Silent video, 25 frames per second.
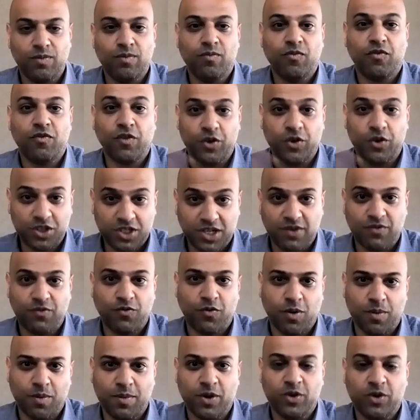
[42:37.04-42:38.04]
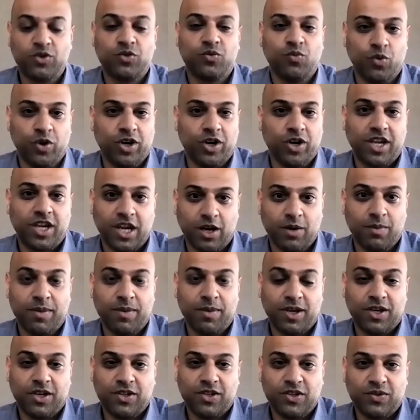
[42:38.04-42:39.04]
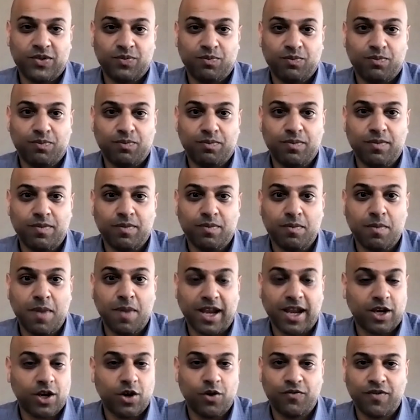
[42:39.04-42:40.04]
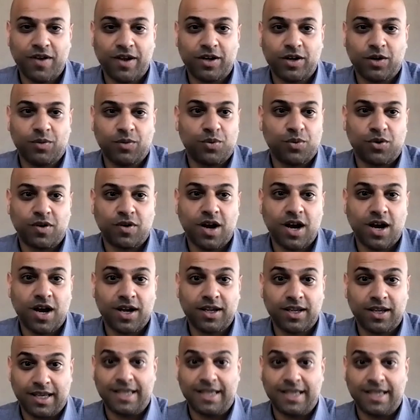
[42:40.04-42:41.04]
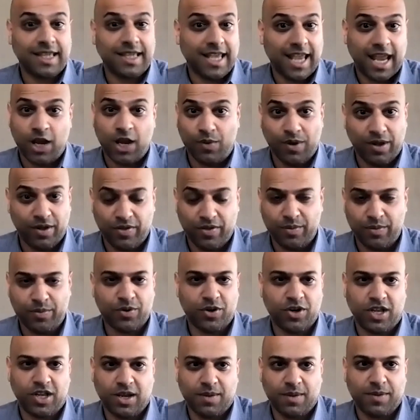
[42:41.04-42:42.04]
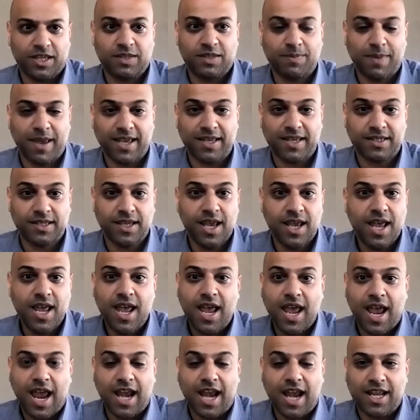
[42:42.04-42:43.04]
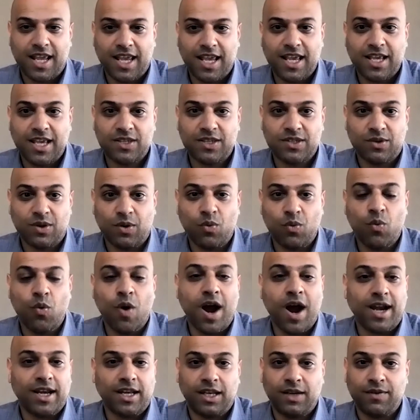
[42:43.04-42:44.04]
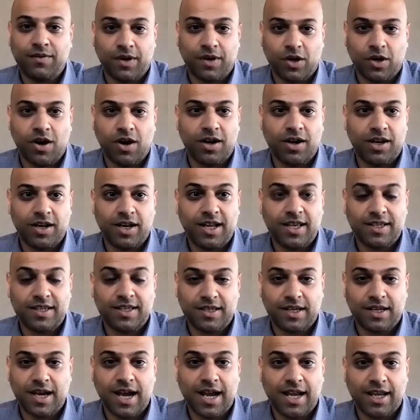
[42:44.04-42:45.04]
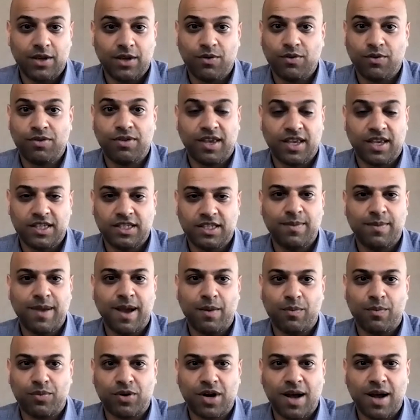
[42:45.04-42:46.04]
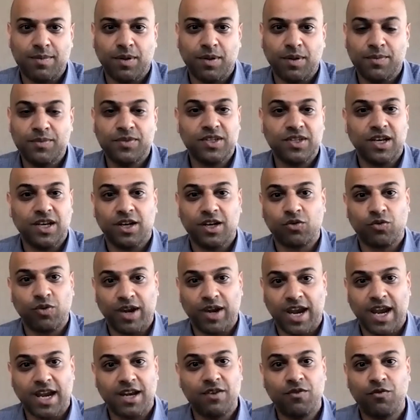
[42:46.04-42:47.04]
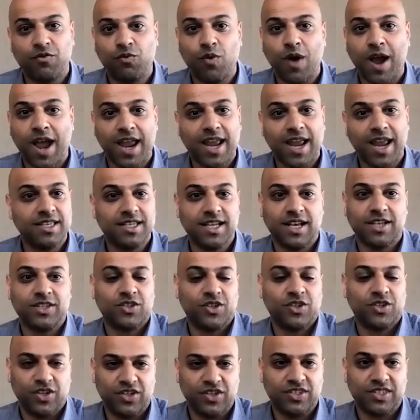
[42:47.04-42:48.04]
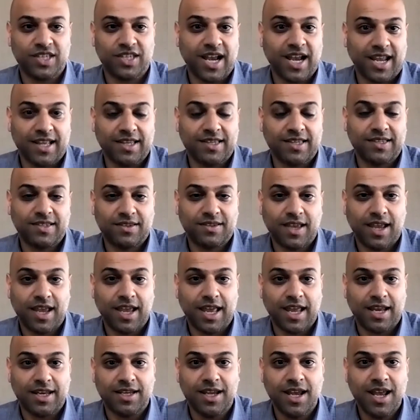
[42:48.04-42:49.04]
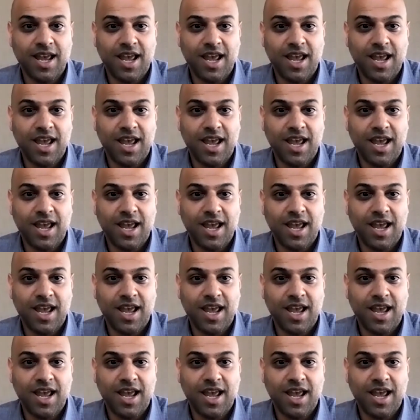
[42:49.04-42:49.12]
First and foremost, we're here because my co-founder Parag is a KOL in the proteomics space. And he is widely regarded as a guy who thinks about problems in a creative way and does good science. And